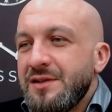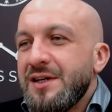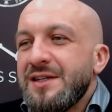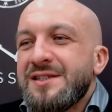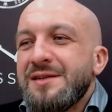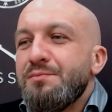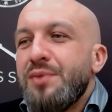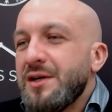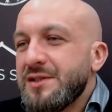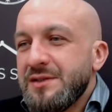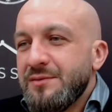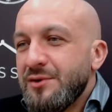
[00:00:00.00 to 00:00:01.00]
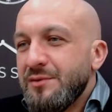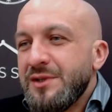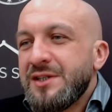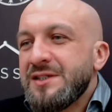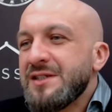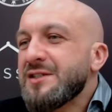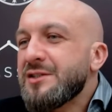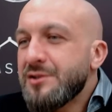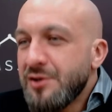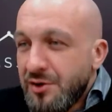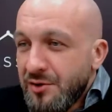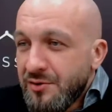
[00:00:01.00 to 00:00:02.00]
It's impossible because it's
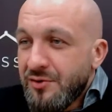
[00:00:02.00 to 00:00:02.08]
so